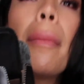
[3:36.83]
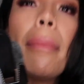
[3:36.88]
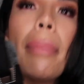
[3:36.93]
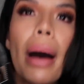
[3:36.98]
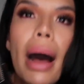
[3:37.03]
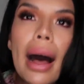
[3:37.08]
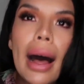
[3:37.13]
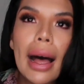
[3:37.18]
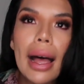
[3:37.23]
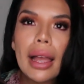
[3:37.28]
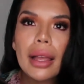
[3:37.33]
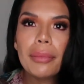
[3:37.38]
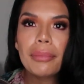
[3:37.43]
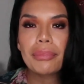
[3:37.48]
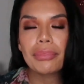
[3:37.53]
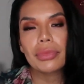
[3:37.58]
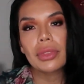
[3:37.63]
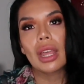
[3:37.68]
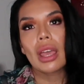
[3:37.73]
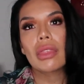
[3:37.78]
but
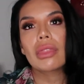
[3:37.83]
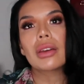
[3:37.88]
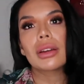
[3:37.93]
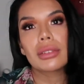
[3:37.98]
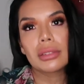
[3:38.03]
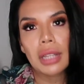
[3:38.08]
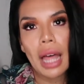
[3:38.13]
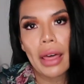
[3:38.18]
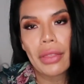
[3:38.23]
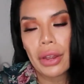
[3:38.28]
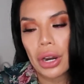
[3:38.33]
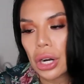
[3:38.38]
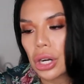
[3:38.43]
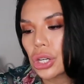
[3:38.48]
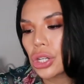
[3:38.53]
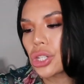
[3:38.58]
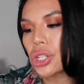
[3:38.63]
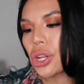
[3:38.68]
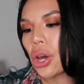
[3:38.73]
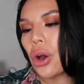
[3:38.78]
they're
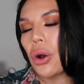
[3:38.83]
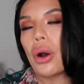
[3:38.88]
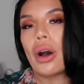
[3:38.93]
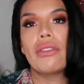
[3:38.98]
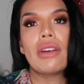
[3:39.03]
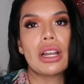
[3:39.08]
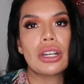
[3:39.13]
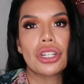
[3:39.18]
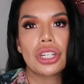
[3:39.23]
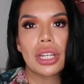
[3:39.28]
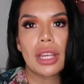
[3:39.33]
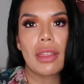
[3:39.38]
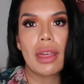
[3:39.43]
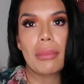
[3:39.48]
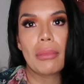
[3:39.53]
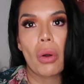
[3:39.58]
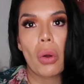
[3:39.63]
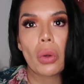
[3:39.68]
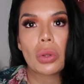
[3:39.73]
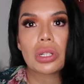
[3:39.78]
leather, so eventually they
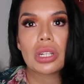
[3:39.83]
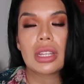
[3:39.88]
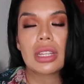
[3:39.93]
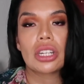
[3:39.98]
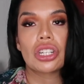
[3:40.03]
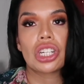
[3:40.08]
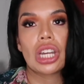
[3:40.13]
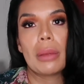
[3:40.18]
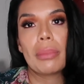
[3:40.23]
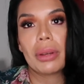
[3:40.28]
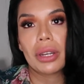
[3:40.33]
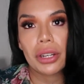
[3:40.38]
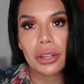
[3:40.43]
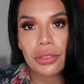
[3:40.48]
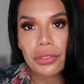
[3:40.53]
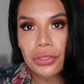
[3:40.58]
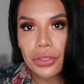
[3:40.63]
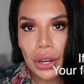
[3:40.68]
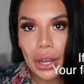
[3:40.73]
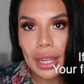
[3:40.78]
mold to the shape of your
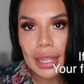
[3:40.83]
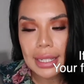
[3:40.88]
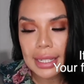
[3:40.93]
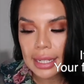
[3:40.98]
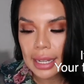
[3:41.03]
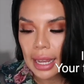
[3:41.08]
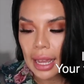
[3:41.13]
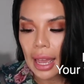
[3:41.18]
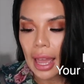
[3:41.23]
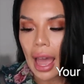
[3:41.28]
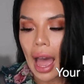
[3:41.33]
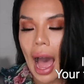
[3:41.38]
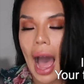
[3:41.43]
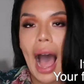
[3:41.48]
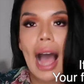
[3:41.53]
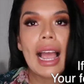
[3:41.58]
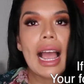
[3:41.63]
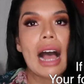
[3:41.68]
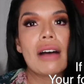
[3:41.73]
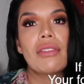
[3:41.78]
foot.
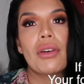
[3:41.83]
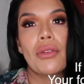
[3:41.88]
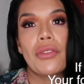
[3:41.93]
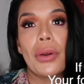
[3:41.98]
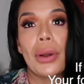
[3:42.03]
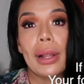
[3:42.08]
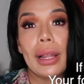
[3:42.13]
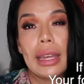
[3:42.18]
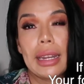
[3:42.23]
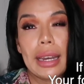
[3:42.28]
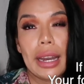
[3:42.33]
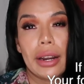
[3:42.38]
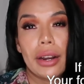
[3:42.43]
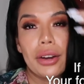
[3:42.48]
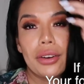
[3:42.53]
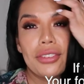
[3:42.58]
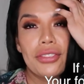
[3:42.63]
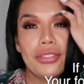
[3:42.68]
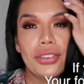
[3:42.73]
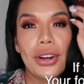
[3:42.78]
I have a really
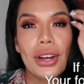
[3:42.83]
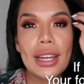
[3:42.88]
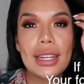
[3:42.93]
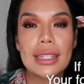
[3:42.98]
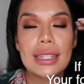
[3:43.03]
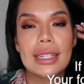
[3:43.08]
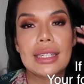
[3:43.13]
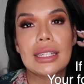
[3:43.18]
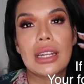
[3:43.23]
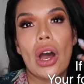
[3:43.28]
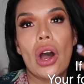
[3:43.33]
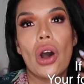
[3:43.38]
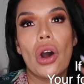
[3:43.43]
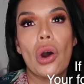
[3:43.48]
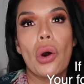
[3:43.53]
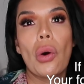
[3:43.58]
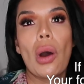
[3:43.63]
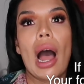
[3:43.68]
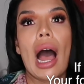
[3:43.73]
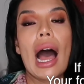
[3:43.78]
narrow foot,
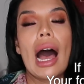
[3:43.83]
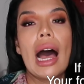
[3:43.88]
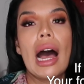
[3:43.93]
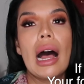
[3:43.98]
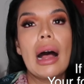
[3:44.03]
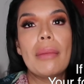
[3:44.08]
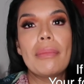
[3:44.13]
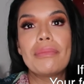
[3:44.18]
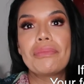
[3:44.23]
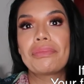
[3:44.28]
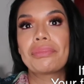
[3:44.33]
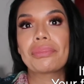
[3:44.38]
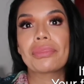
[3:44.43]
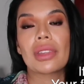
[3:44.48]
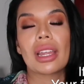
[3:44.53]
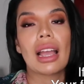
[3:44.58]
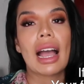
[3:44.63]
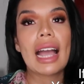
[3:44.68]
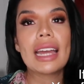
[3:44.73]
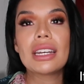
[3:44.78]
so
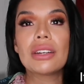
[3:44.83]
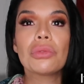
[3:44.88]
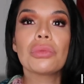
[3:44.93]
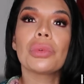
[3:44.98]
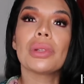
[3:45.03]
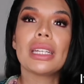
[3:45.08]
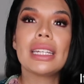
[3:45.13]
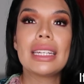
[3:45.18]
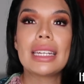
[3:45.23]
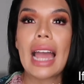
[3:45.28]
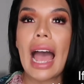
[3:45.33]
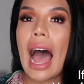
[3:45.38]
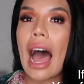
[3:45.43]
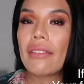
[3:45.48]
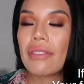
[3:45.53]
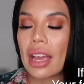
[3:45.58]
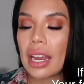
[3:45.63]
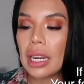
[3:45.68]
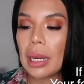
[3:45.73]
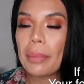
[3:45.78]
I didn't really
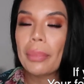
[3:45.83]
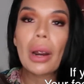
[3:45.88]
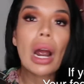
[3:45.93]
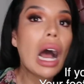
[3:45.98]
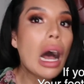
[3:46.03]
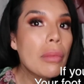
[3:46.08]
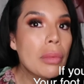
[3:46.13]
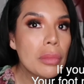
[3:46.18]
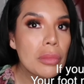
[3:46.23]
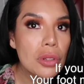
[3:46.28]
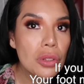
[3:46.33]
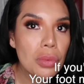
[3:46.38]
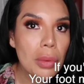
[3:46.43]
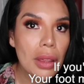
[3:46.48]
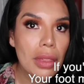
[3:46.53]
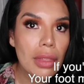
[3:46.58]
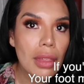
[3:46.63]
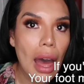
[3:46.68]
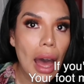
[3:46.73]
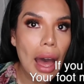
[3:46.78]
have any problems
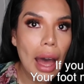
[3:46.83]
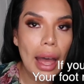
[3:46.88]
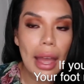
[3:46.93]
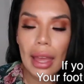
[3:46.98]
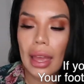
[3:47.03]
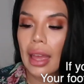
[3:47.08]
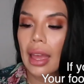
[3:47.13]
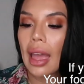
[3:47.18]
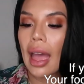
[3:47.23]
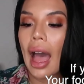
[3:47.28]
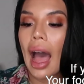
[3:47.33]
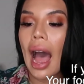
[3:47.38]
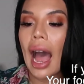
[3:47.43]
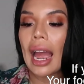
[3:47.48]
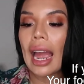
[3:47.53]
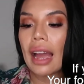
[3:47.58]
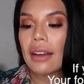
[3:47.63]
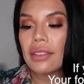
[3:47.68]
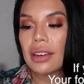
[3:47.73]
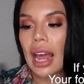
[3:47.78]
with that.
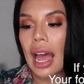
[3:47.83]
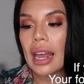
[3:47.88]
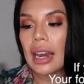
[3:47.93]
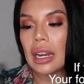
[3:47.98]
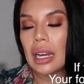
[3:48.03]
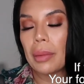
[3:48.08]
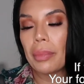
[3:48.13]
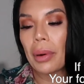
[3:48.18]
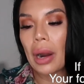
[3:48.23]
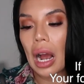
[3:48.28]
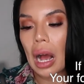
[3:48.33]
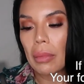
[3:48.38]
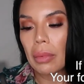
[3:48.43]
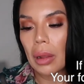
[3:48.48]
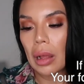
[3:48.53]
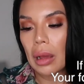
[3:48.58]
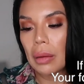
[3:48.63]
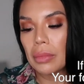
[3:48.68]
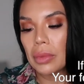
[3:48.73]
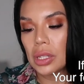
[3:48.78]
I haven't had any
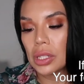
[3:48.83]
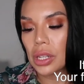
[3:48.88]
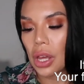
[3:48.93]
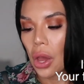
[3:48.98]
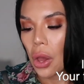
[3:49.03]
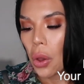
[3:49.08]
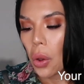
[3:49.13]
problems